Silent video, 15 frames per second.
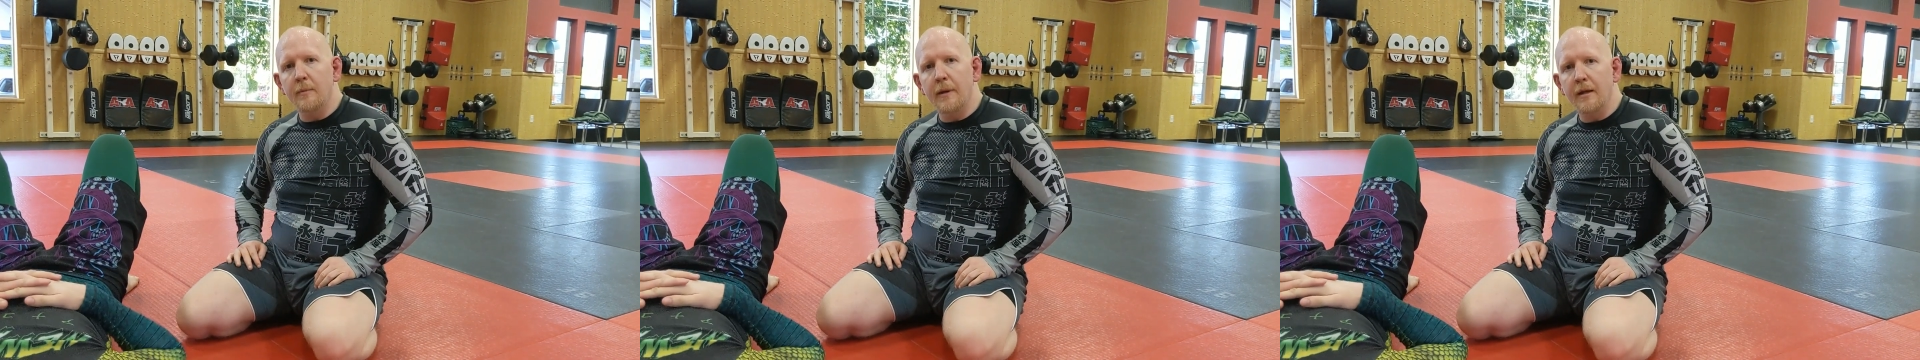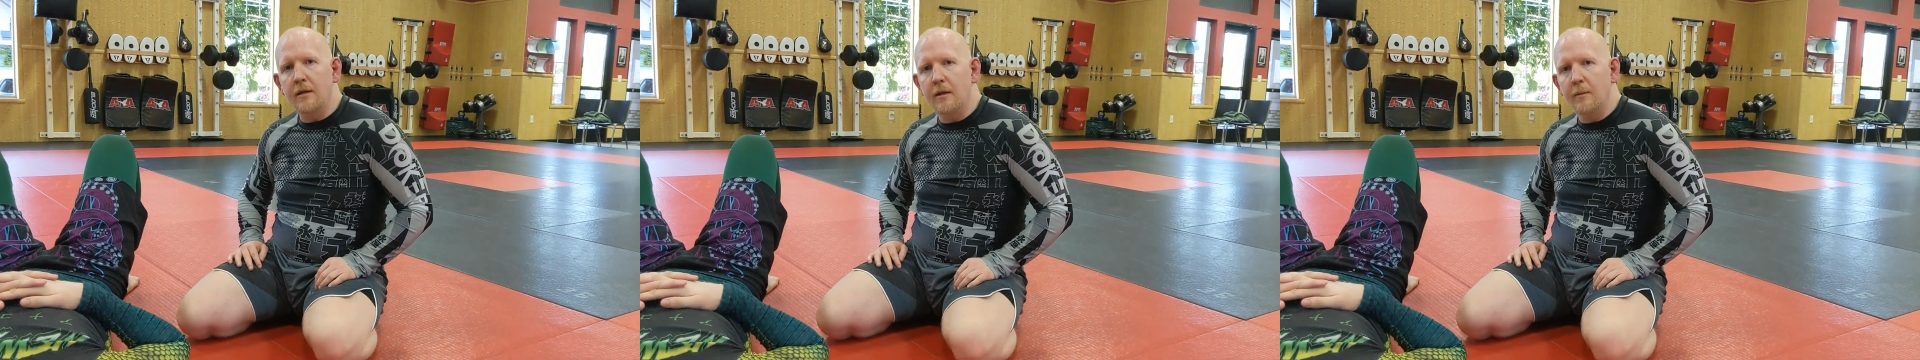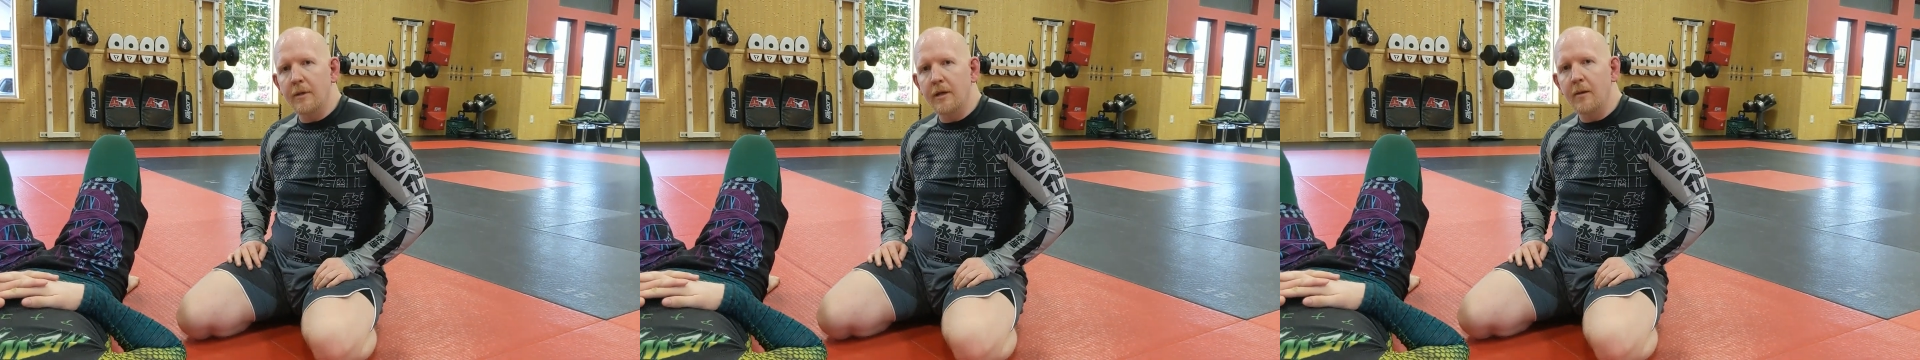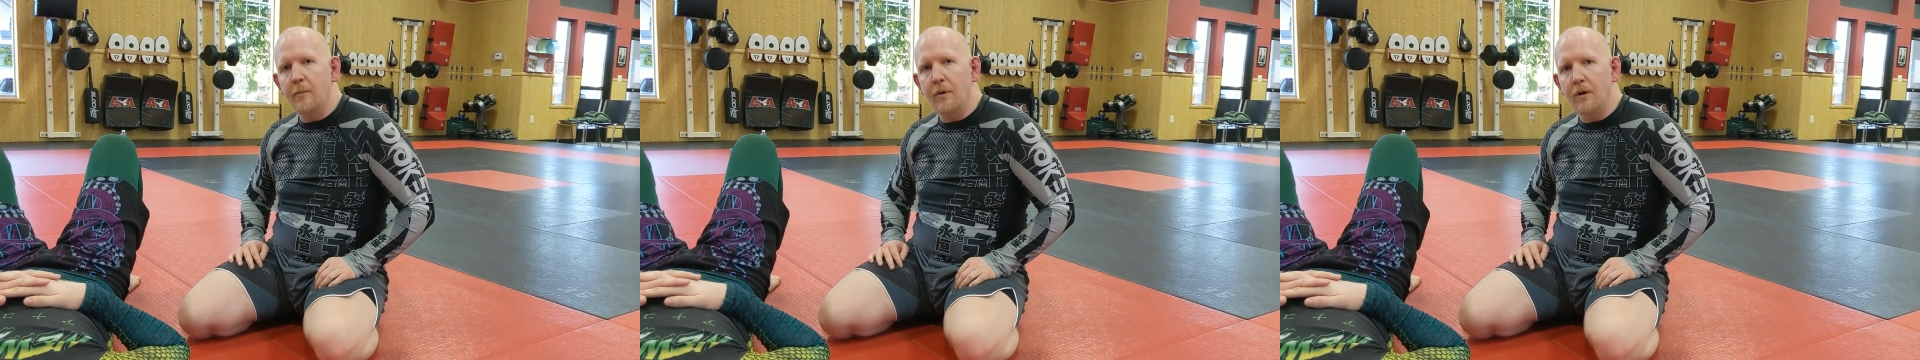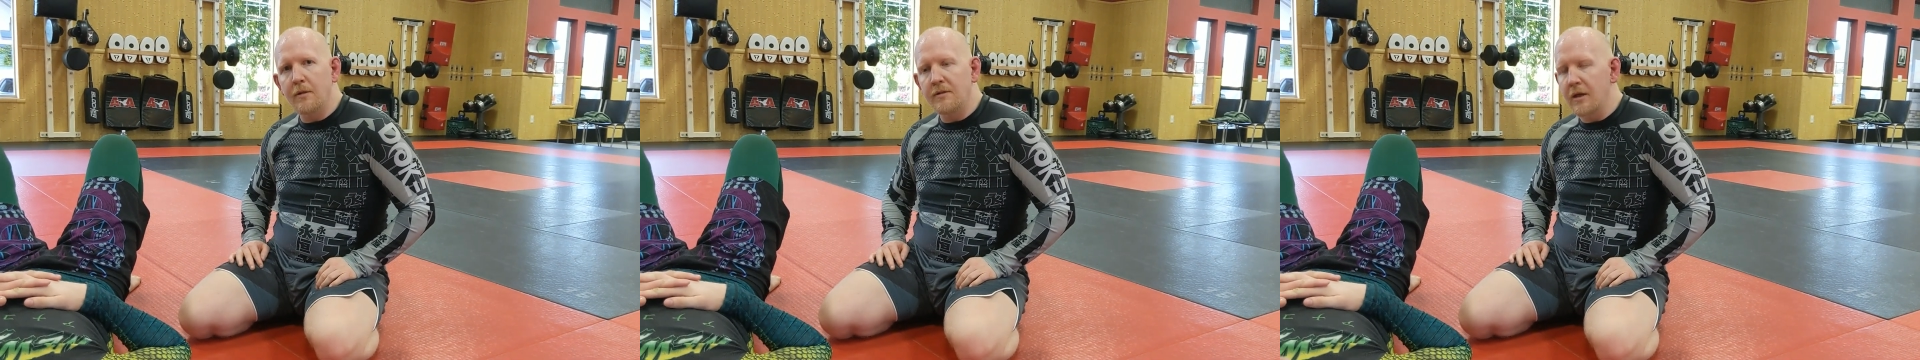about coming
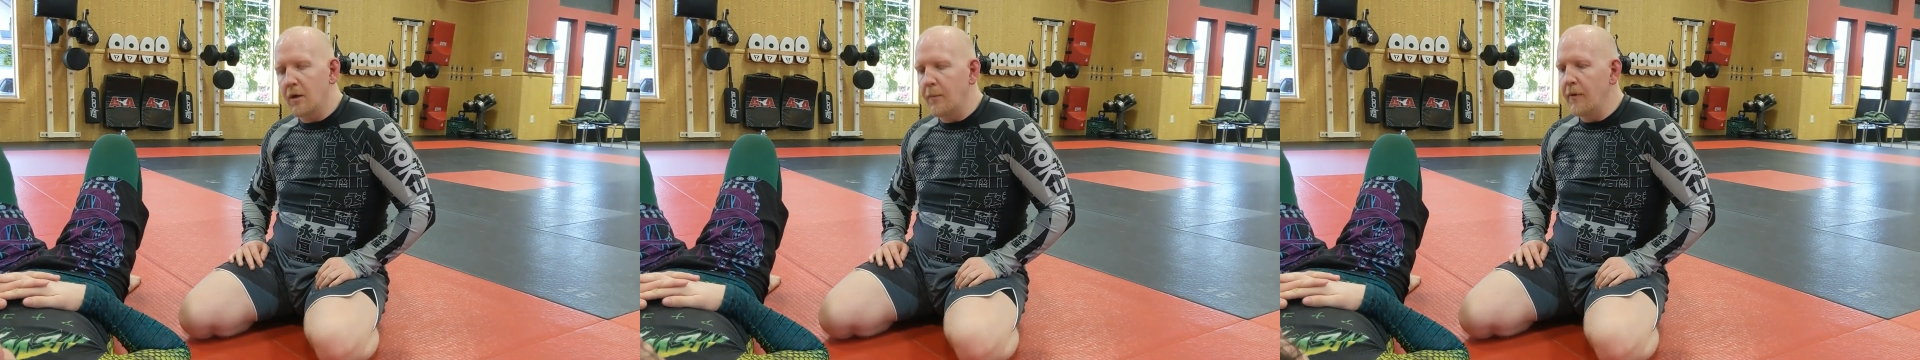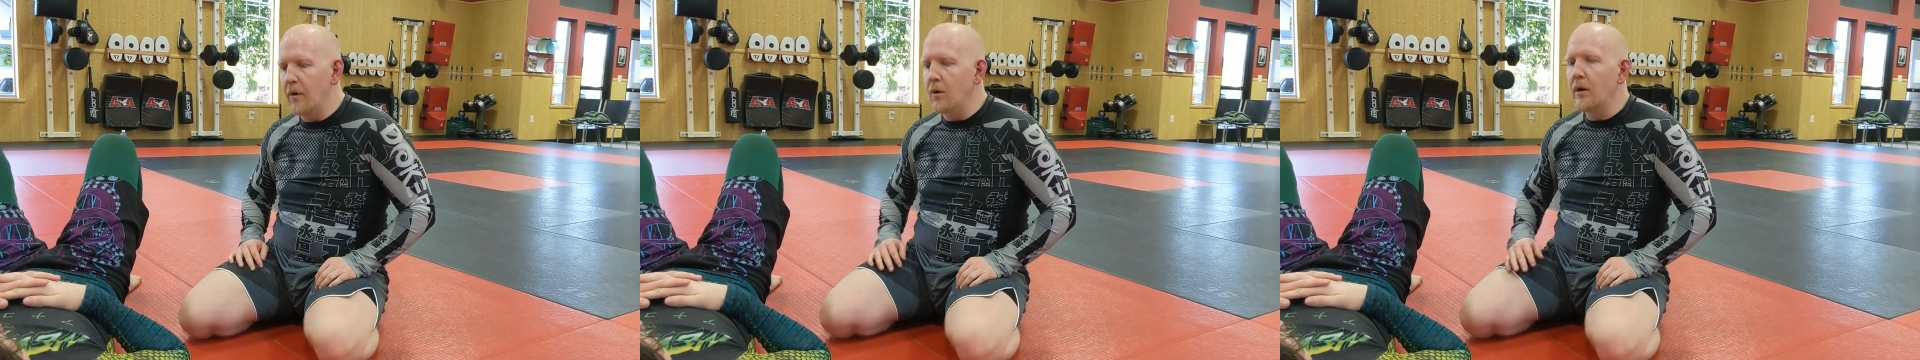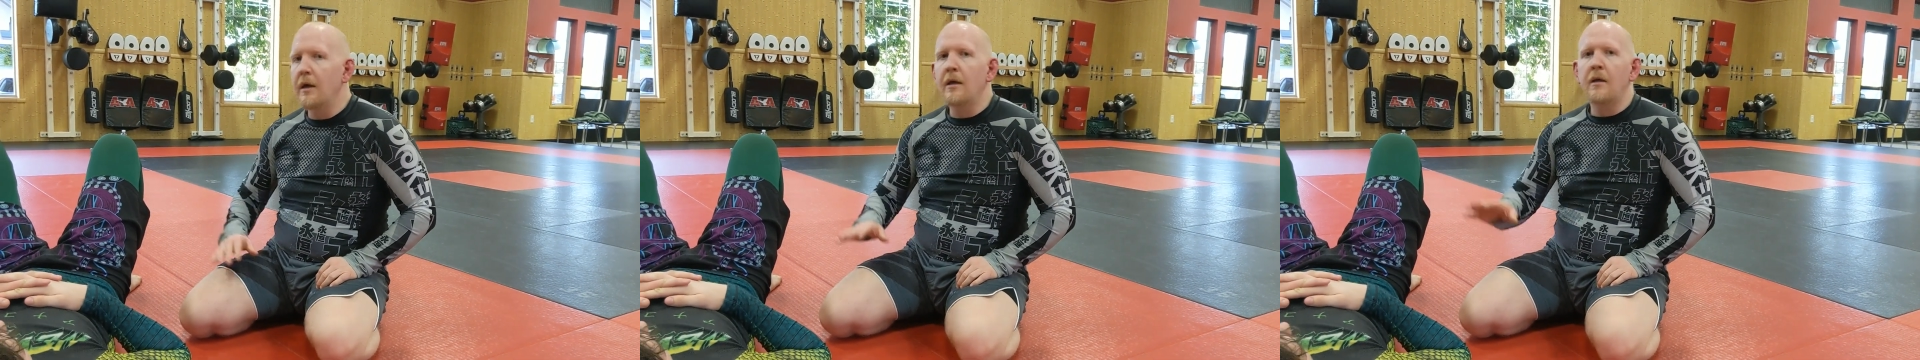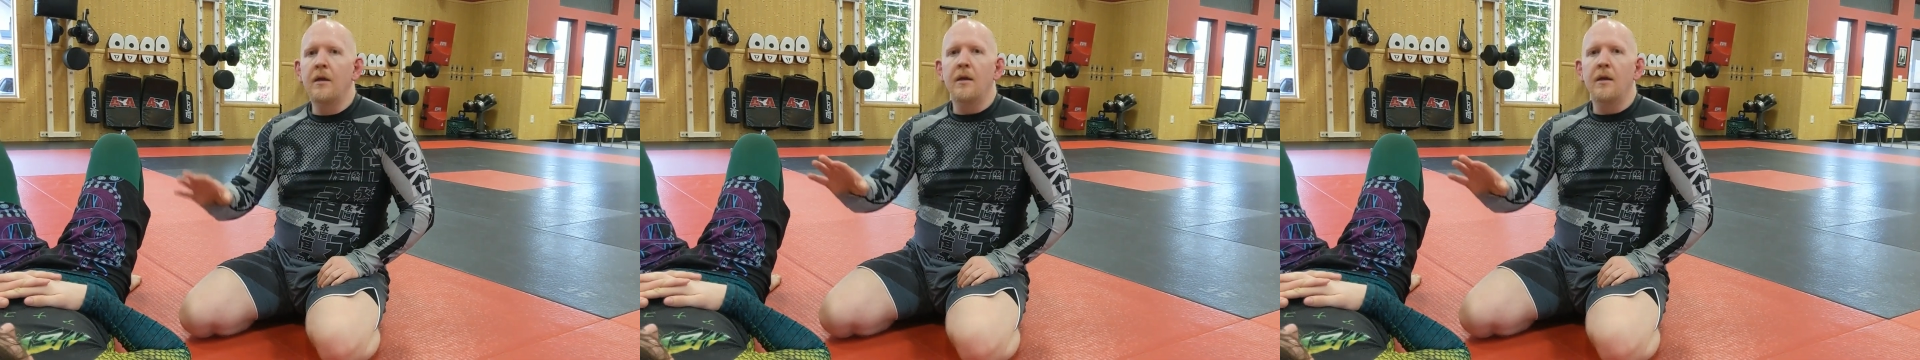up on his elbow,